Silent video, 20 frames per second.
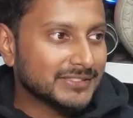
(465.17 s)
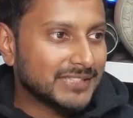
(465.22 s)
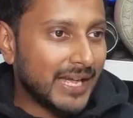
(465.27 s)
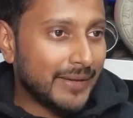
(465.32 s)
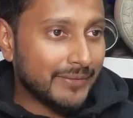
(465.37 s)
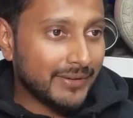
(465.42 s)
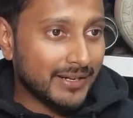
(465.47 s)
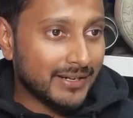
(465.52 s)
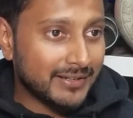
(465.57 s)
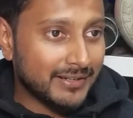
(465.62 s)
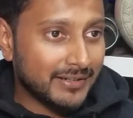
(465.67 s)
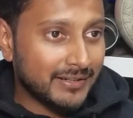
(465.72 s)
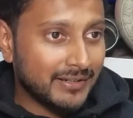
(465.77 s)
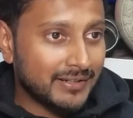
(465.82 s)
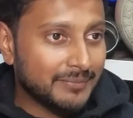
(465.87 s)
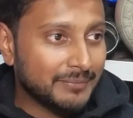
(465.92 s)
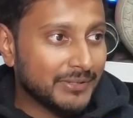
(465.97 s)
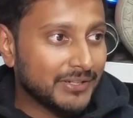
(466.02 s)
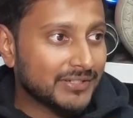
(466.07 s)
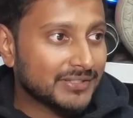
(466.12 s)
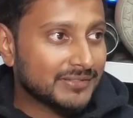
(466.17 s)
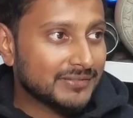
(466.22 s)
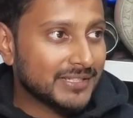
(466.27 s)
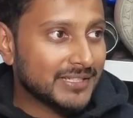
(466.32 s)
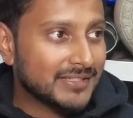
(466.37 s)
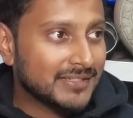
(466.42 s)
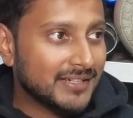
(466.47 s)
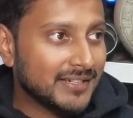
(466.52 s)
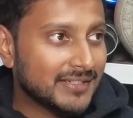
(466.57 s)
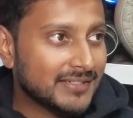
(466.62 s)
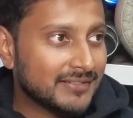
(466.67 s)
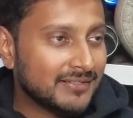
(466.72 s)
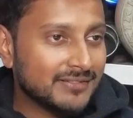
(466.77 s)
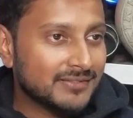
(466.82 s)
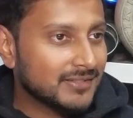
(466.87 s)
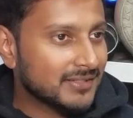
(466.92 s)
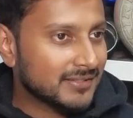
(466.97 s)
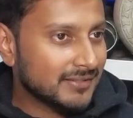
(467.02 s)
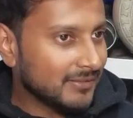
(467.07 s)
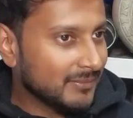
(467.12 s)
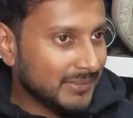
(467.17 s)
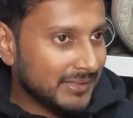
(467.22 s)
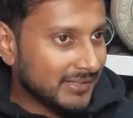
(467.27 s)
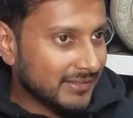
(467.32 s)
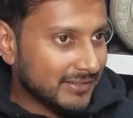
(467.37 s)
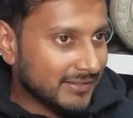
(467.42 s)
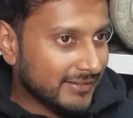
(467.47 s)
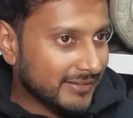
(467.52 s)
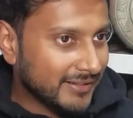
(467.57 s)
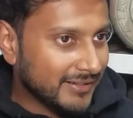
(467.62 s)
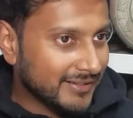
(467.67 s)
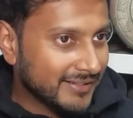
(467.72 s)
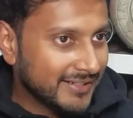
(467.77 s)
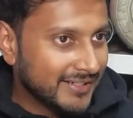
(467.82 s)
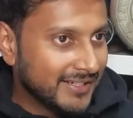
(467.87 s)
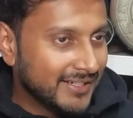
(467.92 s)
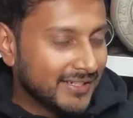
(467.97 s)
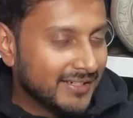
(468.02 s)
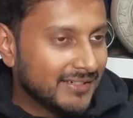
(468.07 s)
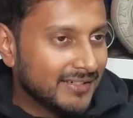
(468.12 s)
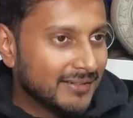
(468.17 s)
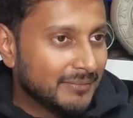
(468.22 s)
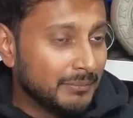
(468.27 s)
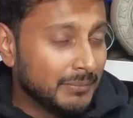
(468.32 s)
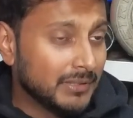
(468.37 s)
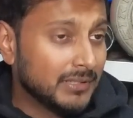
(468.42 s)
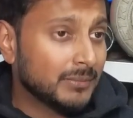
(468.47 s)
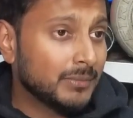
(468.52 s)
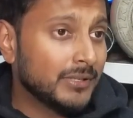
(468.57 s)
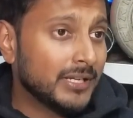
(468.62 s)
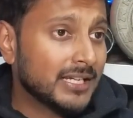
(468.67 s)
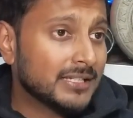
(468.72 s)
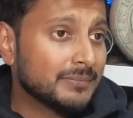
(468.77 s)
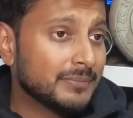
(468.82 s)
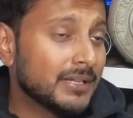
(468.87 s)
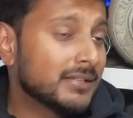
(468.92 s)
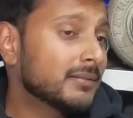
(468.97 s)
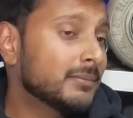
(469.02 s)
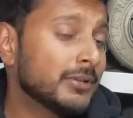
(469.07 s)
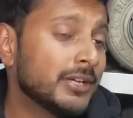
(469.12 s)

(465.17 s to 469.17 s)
having an electric car because tesla is not just normal electric car bmw has bmw